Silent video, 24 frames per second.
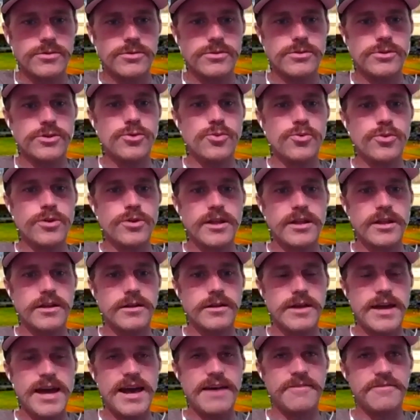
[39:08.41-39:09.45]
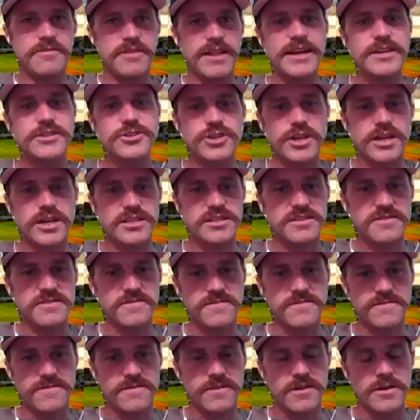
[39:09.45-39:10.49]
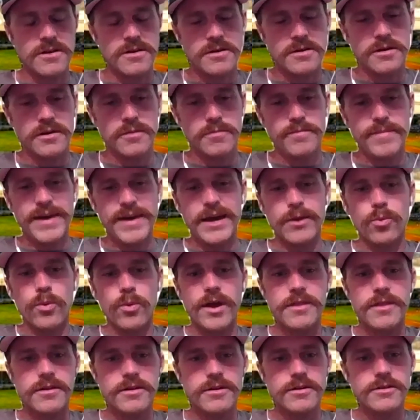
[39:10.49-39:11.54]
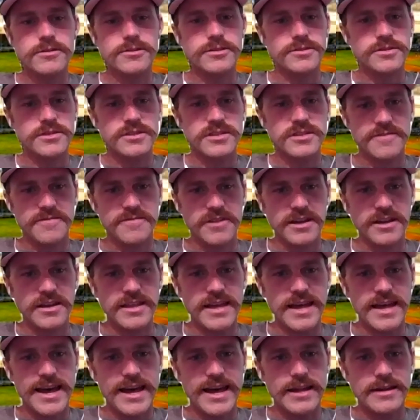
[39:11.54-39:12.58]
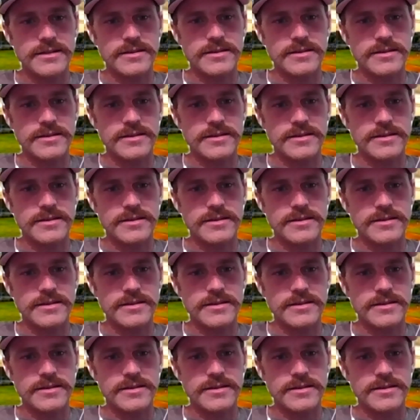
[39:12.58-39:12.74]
you would have less chance of bad weather and stuff like that.